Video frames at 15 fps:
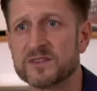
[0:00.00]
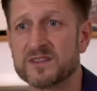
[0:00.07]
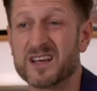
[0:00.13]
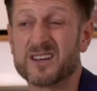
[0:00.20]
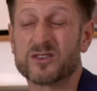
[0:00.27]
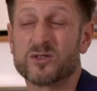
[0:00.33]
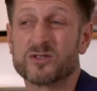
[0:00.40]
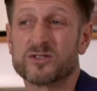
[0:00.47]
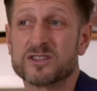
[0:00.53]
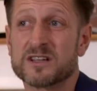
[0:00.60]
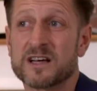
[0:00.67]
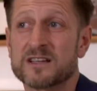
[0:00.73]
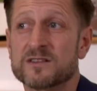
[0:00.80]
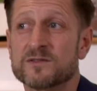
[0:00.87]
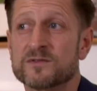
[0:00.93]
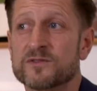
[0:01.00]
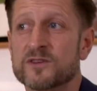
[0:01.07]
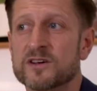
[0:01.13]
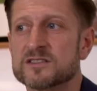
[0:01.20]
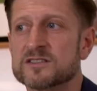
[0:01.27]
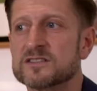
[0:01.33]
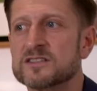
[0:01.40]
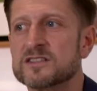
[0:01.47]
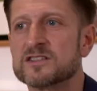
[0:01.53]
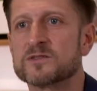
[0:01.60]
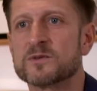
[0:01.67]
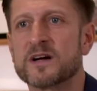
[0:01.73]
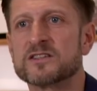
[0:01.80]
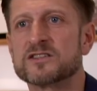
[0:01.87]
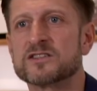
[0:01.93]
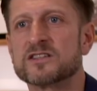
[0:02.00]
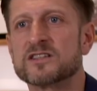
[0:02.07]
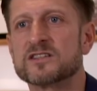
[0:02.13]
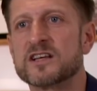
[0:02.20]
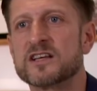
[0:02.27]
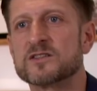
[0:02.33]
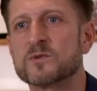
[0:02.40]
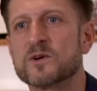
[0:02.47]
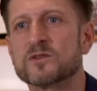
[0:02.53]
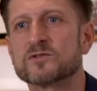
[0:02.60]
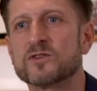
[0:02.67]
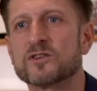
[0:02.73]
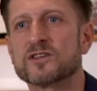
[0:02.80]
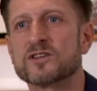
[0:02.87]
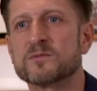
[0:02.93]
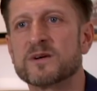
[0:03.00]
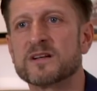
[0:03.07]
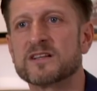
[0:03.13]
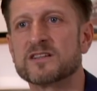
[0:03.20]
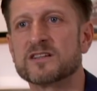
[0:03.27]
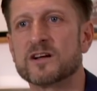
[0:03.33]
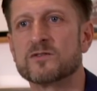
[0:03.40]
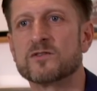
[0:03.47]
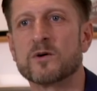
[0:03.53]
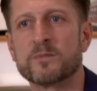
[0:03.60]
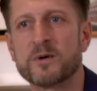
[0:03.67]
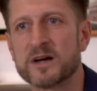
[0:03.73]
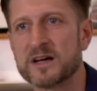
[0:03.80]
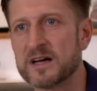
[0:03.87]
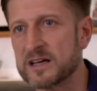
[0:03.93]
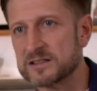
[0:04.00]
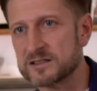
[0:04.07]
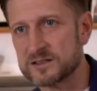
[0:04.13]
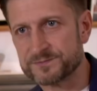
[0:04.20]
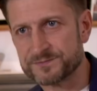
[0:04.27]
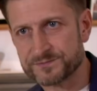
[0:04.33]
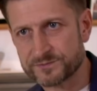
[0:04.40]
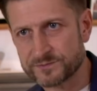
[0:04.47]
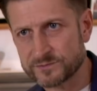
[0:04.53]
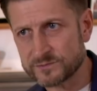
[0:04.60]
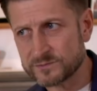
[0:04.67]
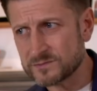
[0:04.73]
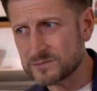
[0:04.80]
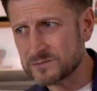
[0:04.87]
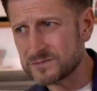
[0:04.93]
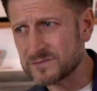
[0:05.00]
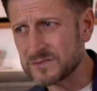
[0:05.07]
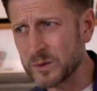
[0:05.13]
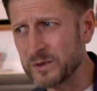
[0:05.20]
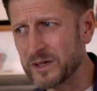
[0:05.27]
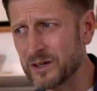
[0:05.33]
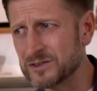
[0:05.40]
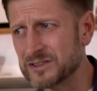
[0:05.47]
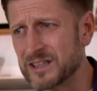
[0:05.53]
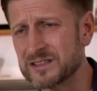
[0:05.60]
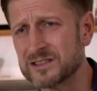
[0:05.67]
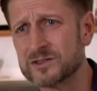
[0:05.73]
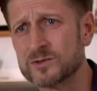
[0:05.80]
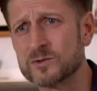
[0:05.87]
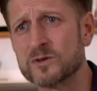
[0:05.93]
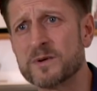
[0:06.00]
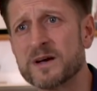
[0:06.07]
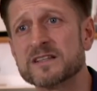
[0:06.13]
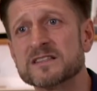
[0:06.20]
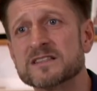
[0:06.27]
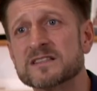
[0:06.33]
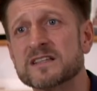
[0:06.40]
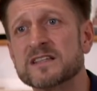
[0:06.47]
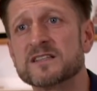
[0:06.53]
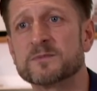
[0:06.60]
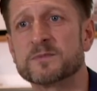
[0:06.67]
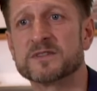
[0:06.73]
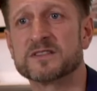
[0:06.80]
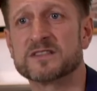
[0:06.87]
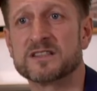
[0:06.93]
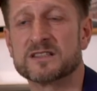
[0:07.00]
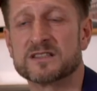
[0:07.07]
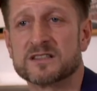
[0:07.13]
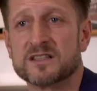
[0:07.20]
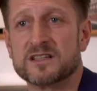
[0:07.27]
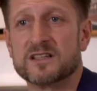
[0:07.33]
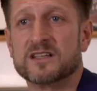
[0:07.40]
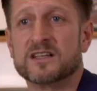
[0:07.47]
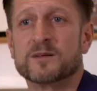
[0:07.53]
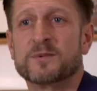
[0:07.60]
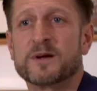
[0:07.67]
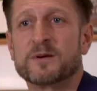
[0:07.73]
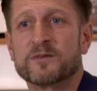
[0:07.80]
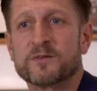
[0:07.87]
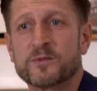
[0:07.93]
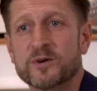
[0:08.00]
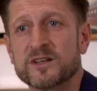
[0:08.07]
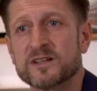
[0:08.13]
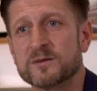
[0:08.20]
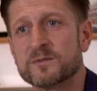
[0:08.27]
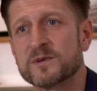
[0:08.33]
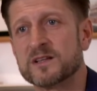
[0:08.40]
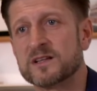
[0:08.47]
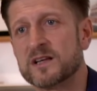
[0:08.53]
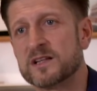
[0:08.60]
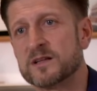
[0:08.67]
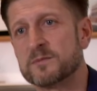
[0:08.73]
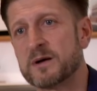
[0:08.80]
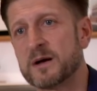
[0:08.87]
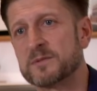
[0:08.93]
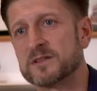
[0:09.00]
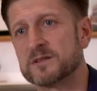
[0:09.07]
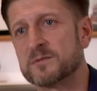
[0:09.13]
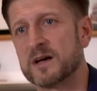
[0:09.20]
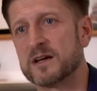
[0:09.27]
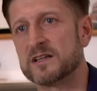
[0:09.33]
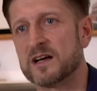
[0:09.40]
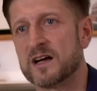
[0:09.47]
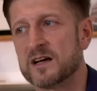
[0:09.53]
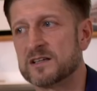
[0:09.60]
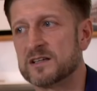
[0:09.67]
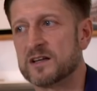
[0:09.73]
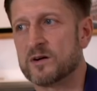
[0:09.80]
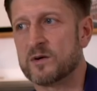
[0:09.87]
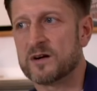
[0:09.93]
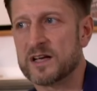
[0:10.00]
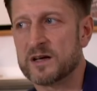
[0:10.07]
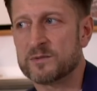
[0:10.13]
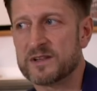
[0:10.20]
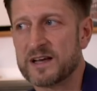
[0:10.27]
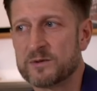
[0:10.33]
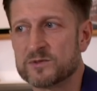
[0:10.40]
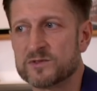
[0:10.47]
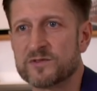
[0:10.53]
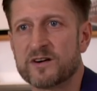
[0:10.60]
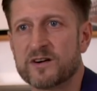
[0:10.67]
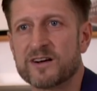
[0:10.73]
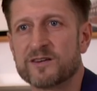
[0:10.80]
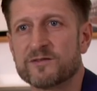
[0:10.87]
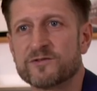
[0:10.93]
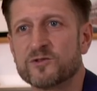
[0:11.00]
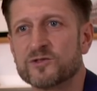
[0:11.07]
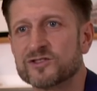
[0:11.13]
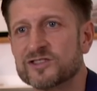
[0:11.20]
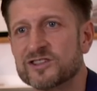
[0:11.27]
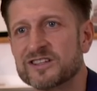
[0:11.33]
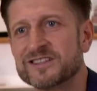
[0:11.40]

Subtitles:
Then, of course, the Nathan Ferguson situation is well documented. Not by us. We don't tend to talk about these things, but since people have put it in the public domain, that was very unfortunate.